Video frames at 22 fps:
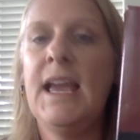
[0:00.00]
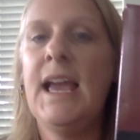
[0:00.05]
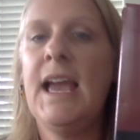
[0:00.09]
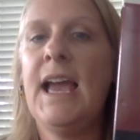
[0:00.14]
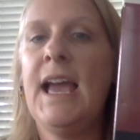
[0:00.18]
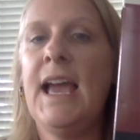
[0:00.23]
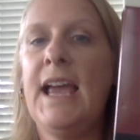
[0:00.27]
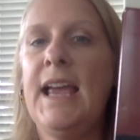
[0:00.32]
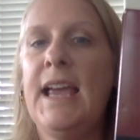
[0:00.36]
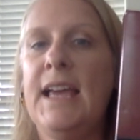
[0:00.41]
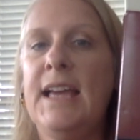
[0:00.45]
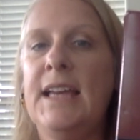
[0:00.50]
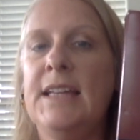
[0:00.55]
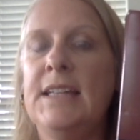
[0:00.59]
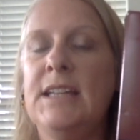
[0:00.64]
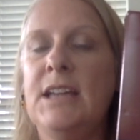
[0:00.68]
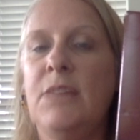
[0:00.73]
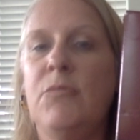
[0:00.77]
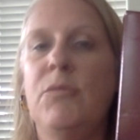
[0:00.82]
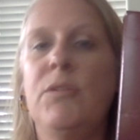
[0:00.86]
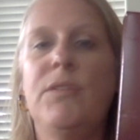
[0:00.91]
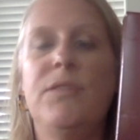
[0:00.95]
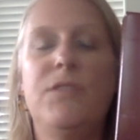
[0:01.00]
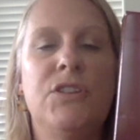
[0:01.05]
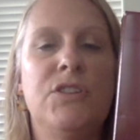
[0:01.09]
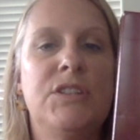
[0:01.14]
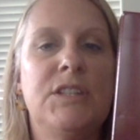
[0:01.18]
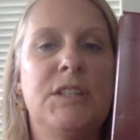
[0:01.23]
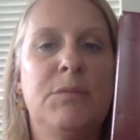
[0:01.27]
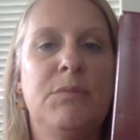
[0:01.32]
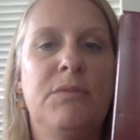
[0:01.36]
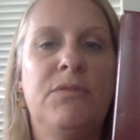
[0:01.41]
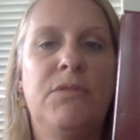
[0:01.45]
And we've
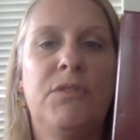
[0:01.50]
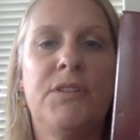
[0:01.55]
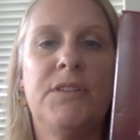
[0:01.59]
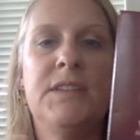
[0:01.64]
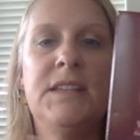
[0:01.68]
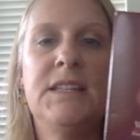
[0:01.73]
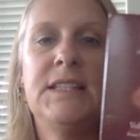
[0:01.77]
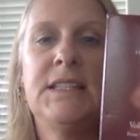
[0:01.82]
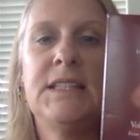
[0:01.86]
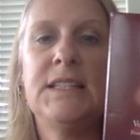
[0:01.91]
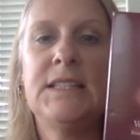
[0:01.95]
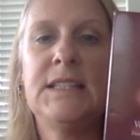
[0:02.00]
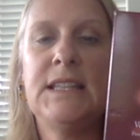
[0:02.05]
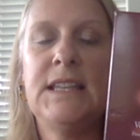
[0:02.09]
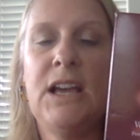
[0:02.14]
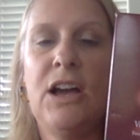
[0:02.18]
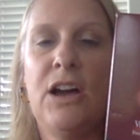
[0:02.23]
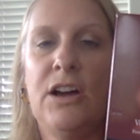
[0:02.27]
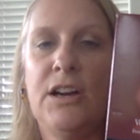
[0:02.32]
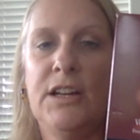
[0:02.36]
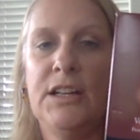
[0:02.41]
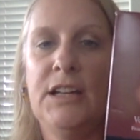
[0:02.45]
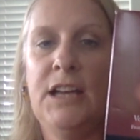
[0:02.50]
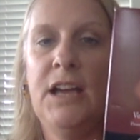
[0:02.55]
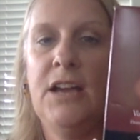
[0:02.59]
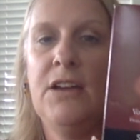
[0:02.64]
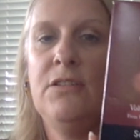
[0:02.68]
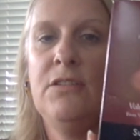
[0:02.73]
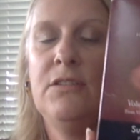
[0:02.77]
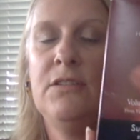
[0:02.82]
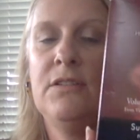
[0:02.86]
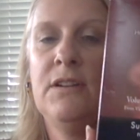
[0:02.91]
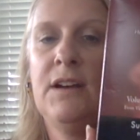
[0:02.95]
used it before. This is the audio.